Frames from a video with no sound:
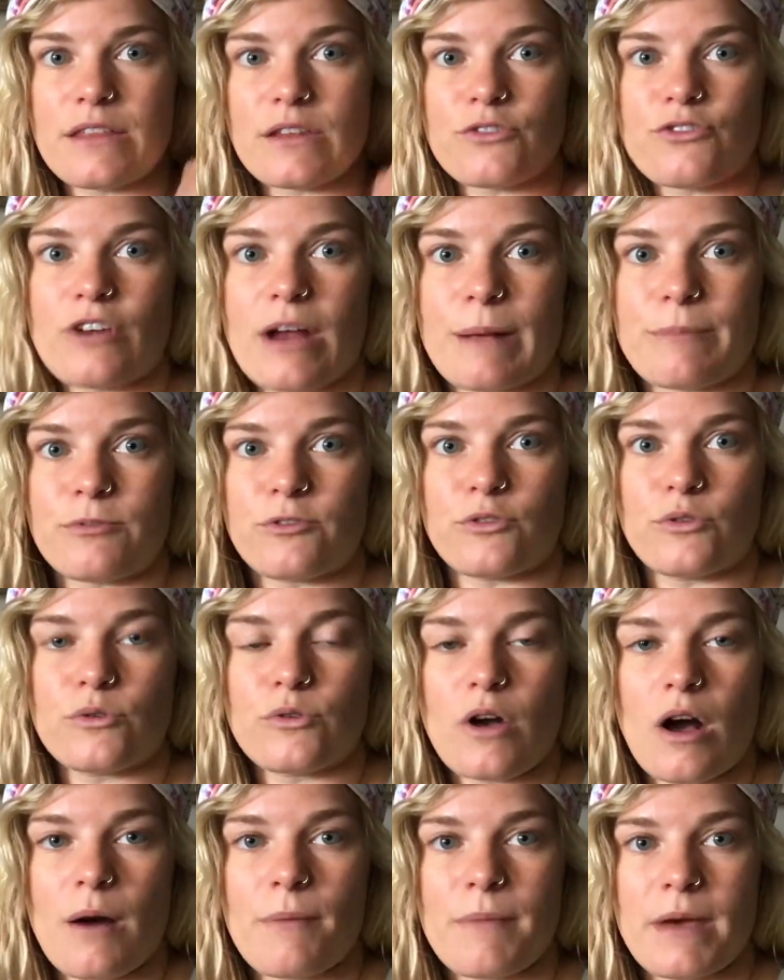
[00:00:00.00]
The straps do
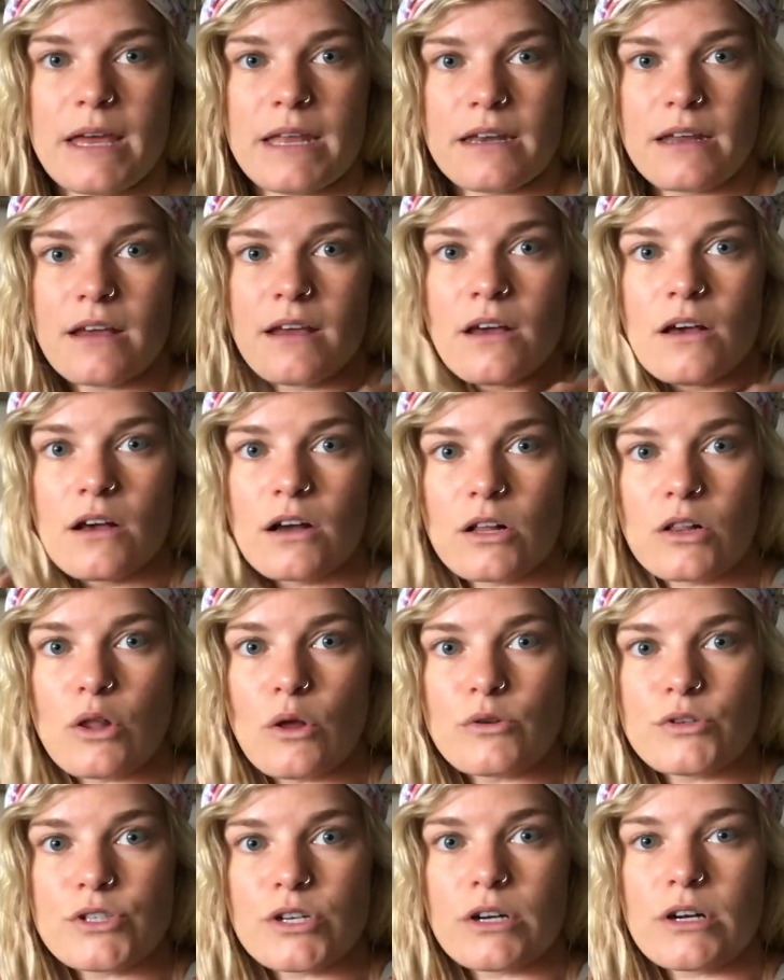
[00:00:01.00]
come in
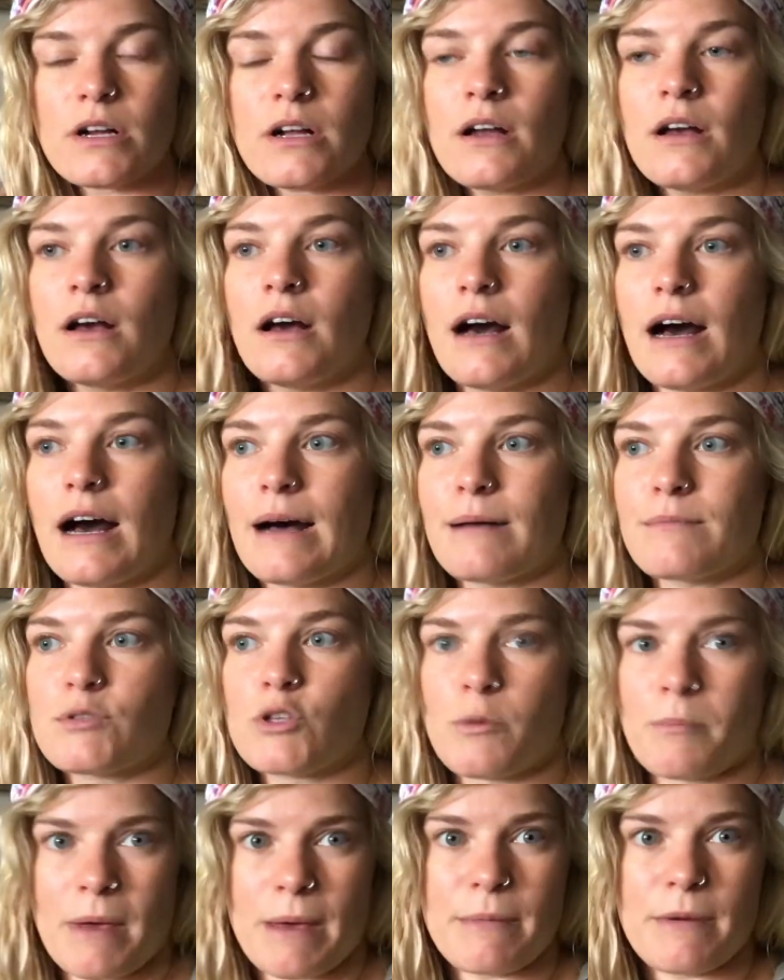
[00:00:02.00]
closer,
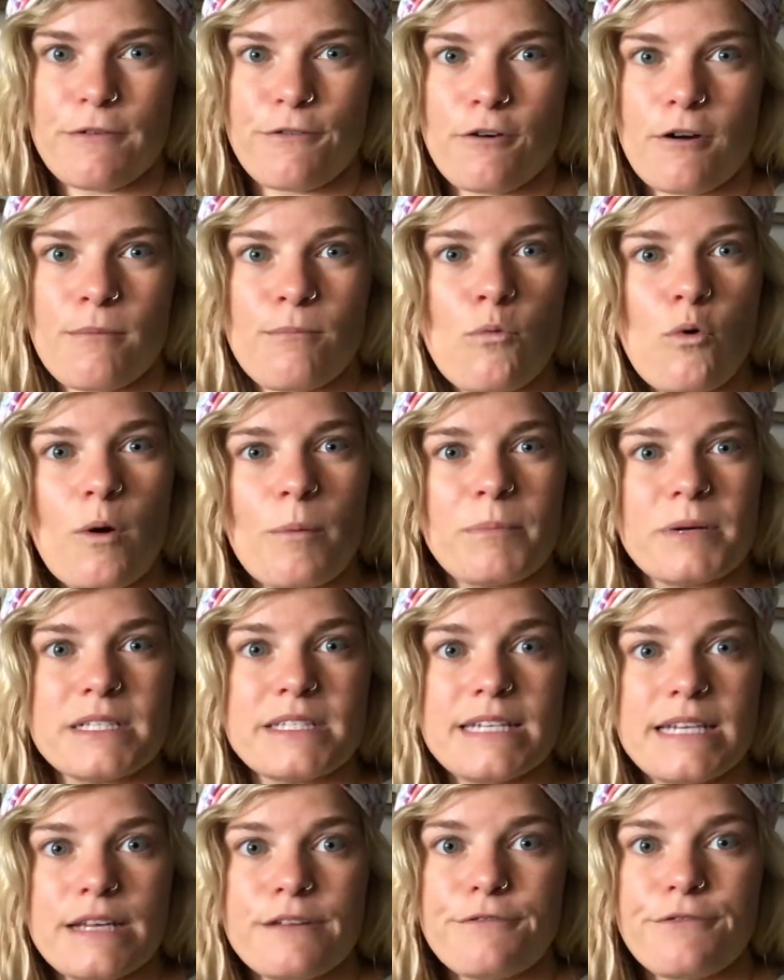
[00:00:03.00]
so maybe for a more
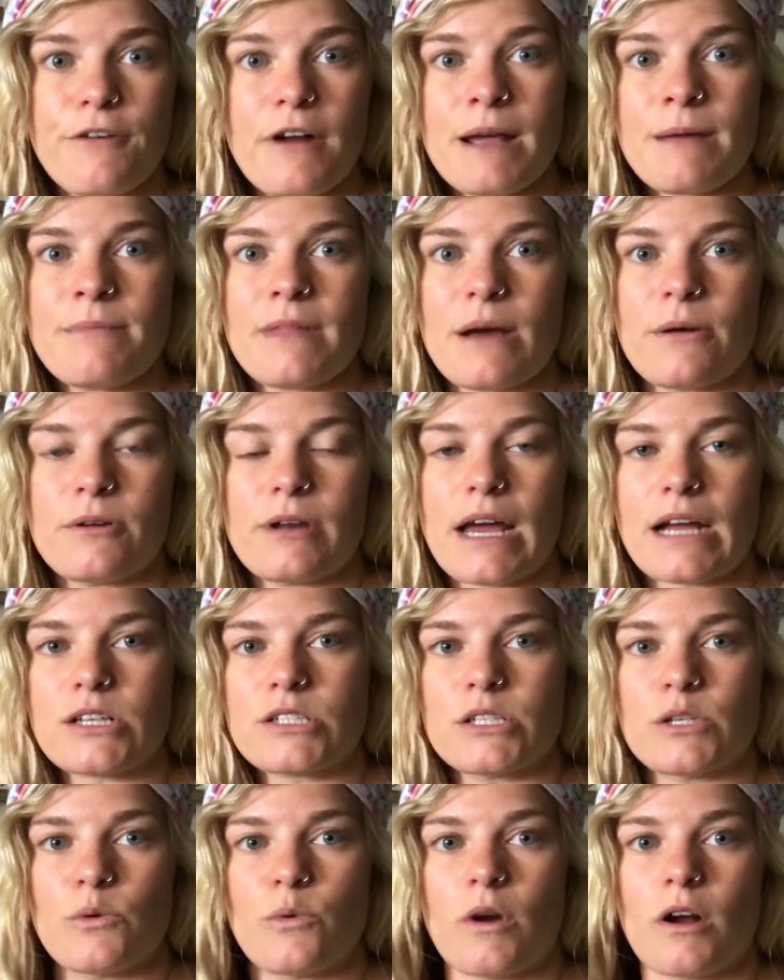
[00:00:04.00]
petite frame that would
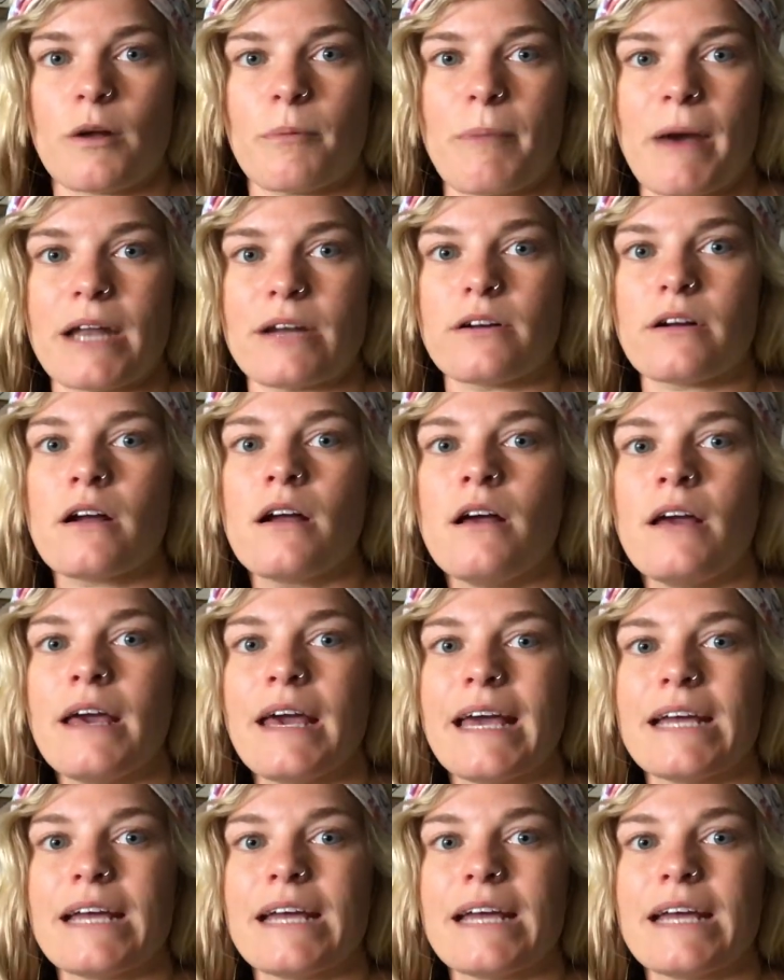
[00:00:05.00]
actually work better.